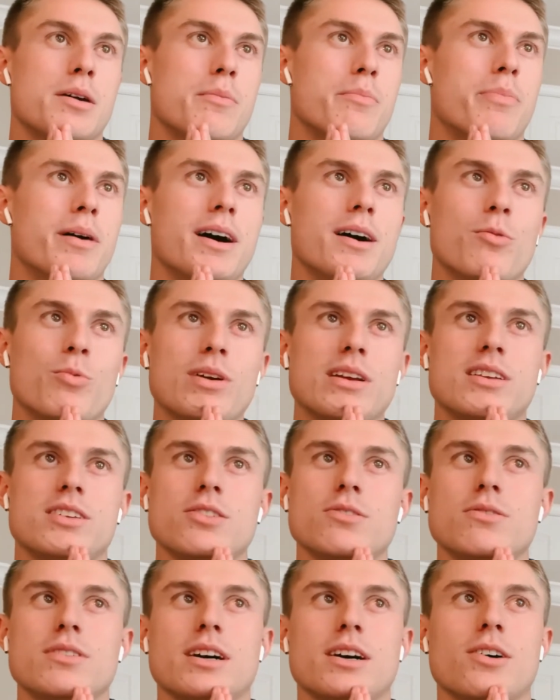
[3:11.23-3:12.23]
But we
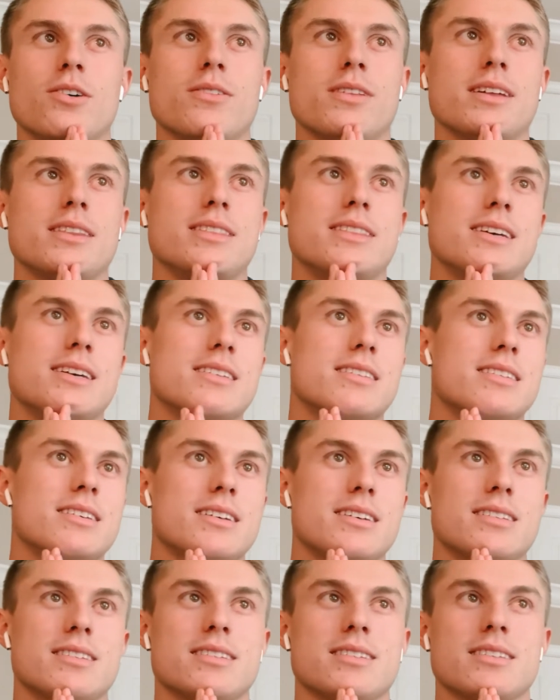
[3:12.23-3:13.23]
do know that this
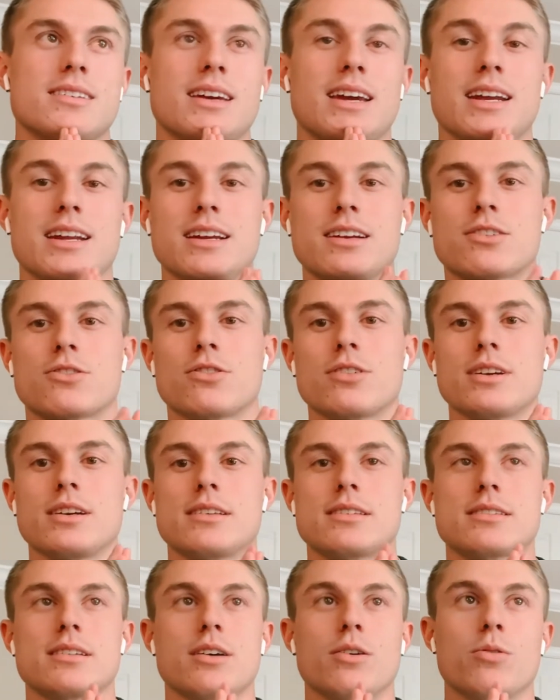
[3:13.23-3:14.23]
is an
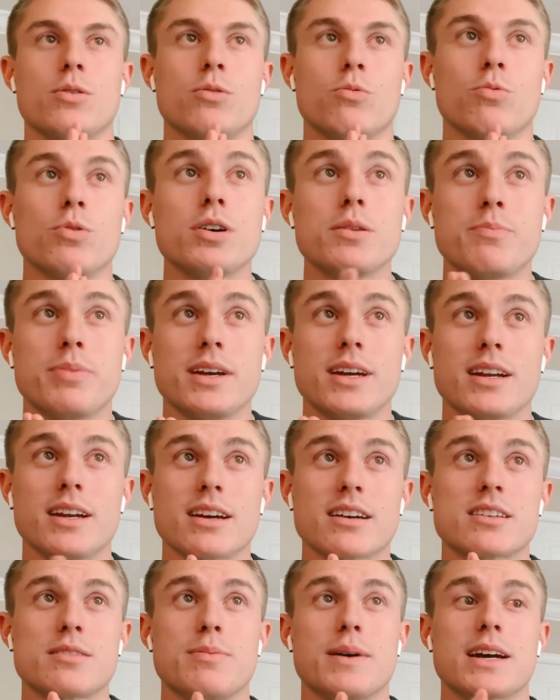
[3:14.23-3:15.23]
increase, so it would be an
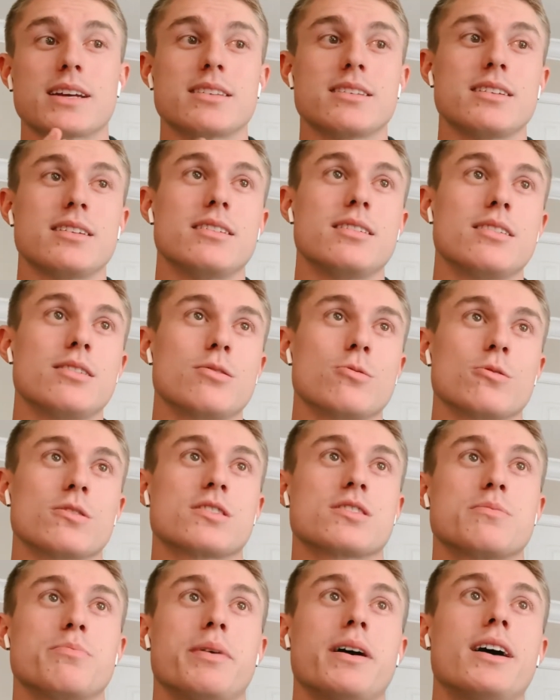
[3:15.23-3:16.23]
expected
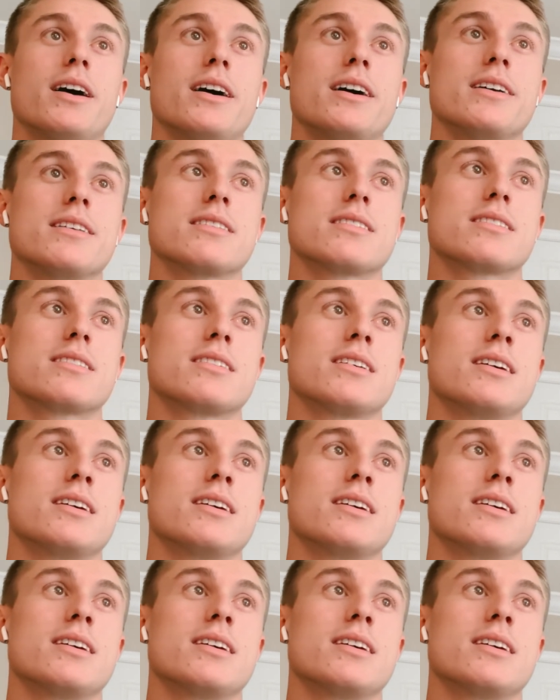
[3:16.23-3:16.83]
response